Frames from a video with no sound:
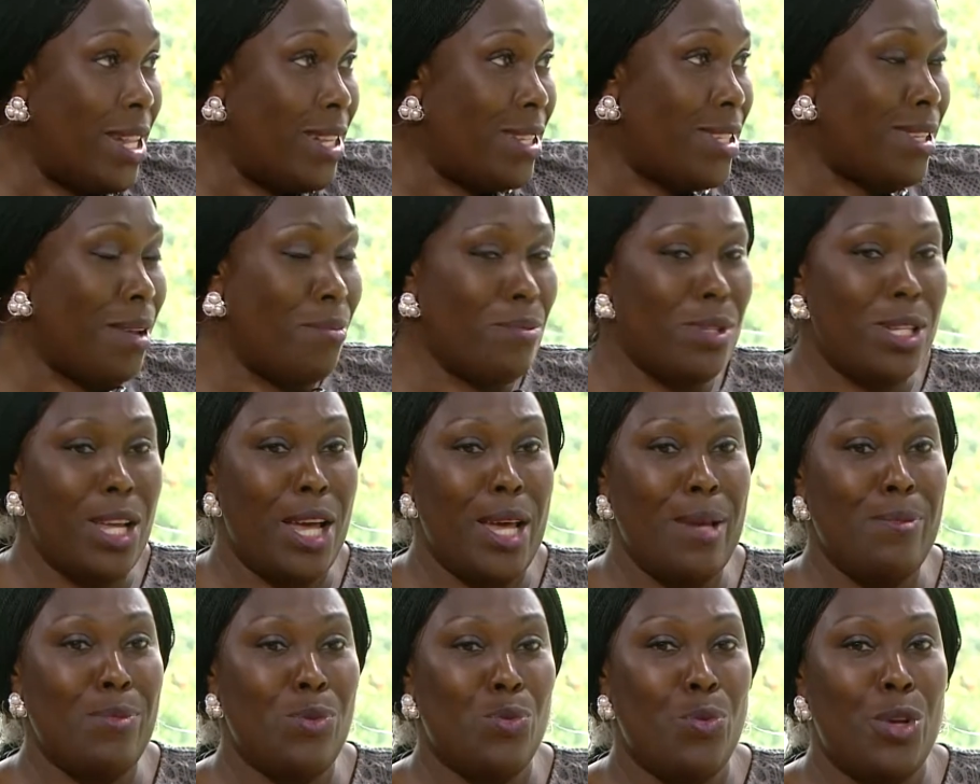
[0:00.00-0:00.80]

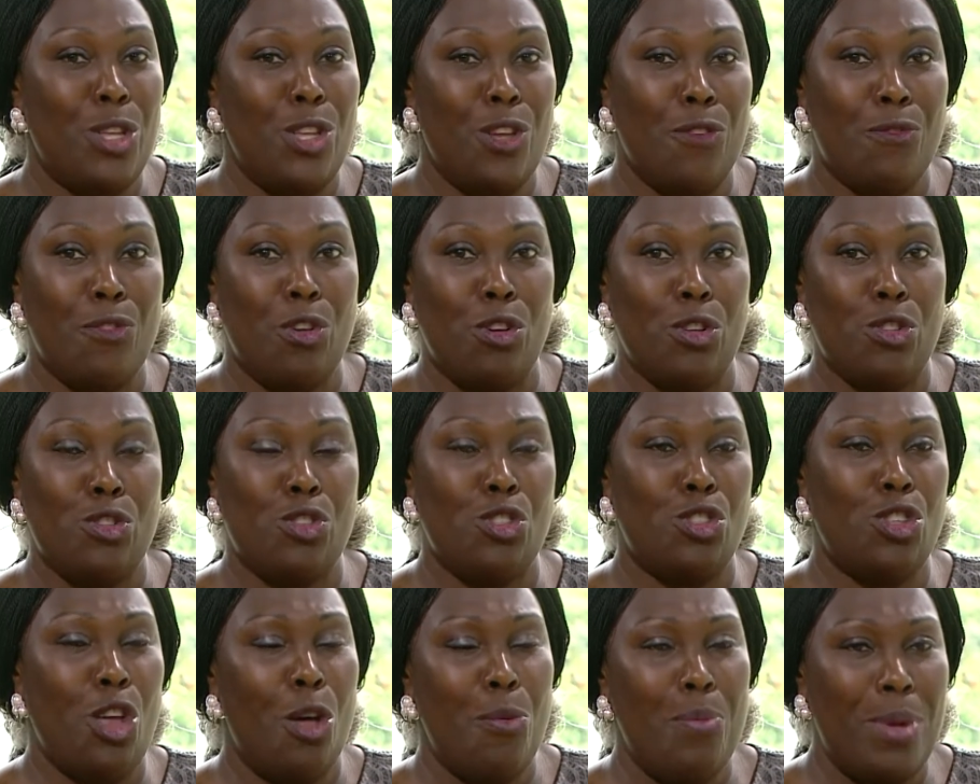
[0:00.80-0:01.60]
Sometimes when you've got
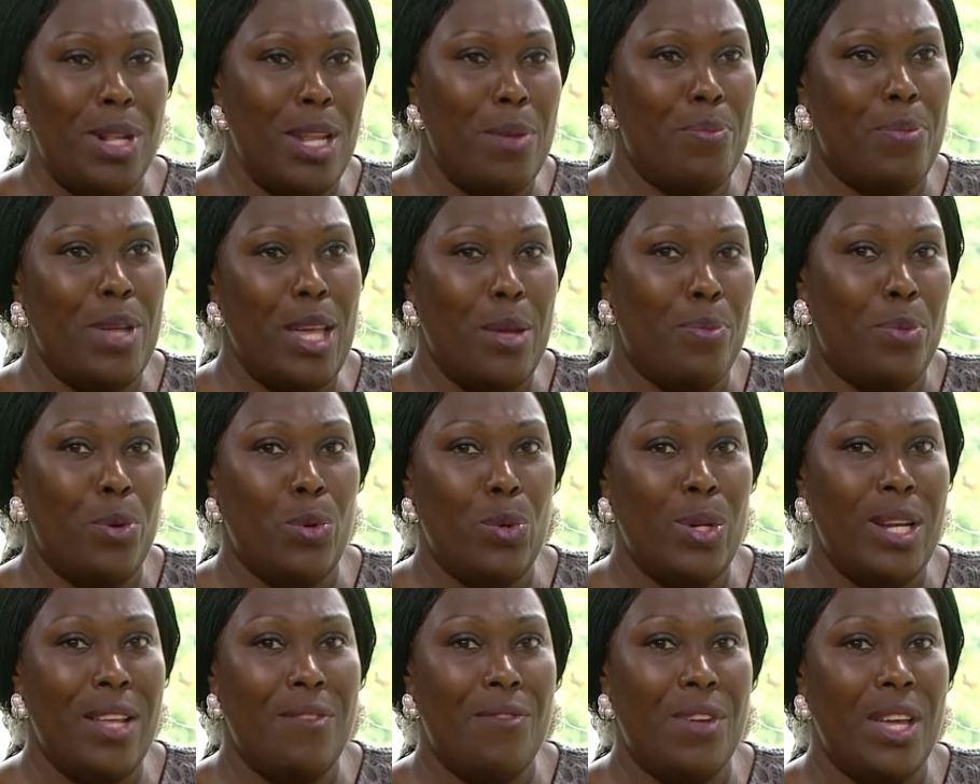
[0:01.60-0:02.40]
so many people
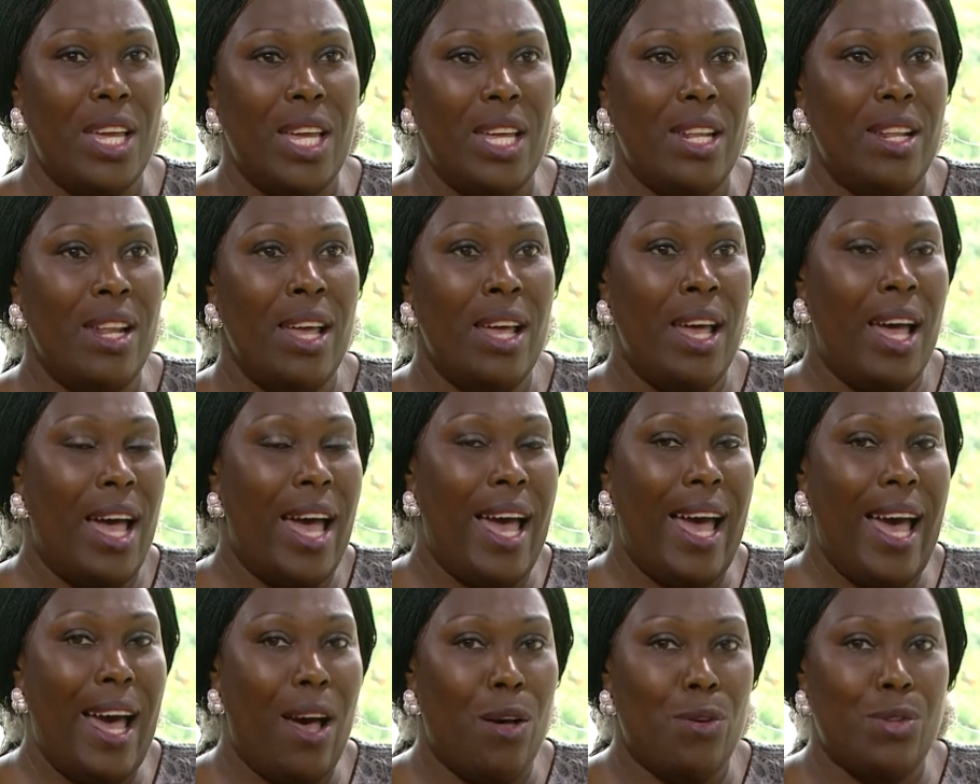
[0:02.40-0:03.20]
living in a
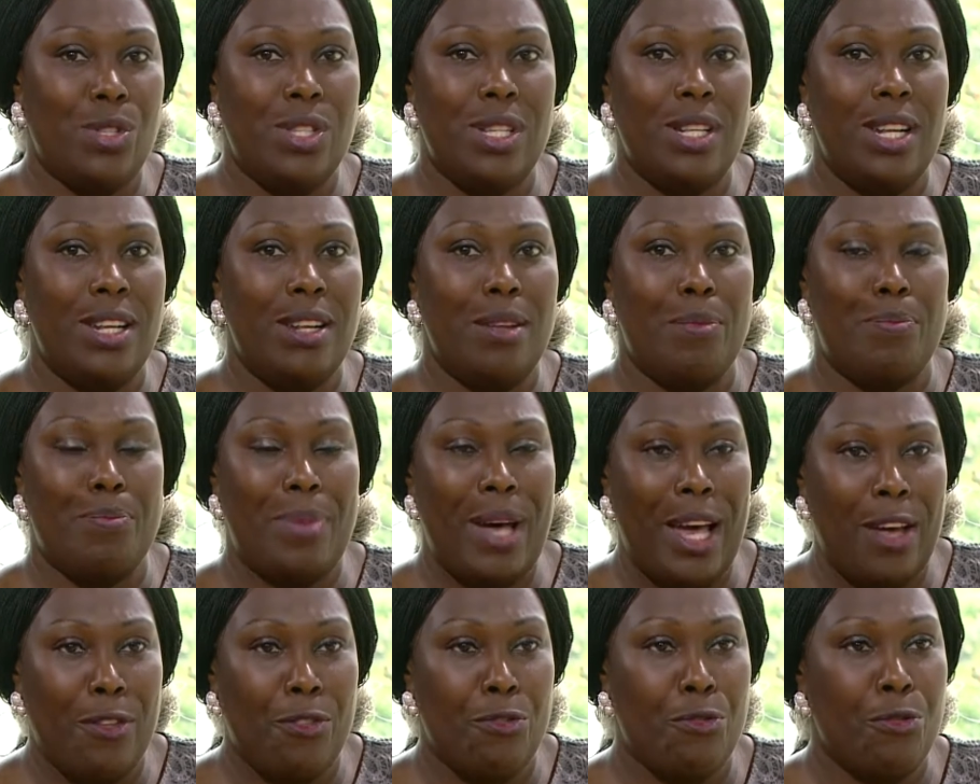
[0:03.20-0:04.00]
house and in a
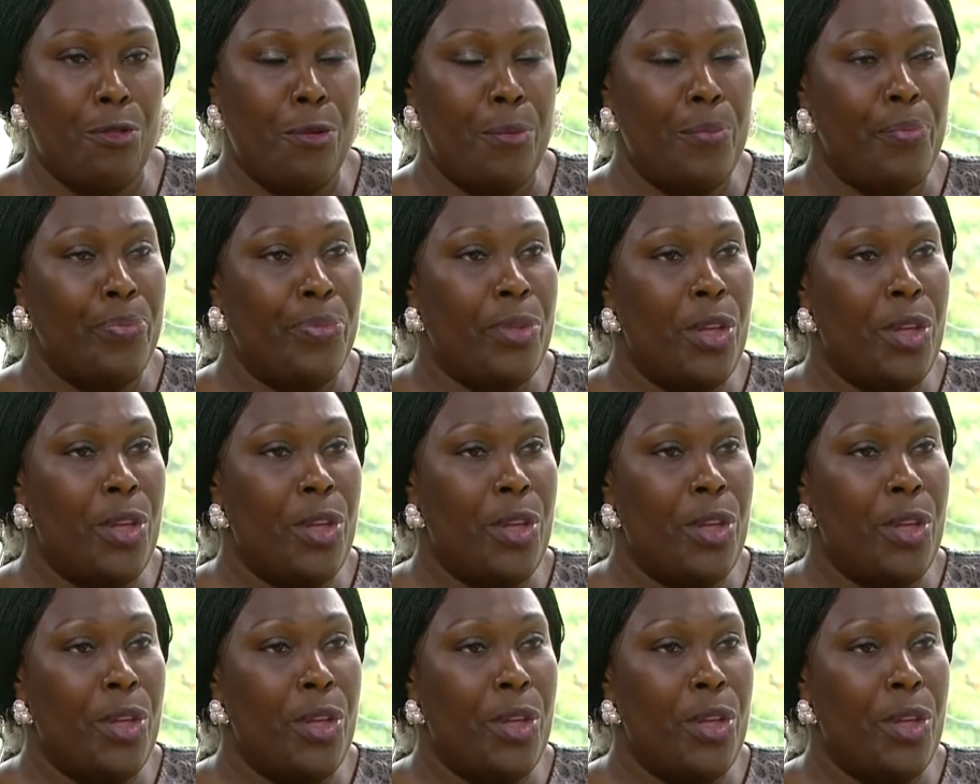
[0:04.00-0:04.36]
bathroom,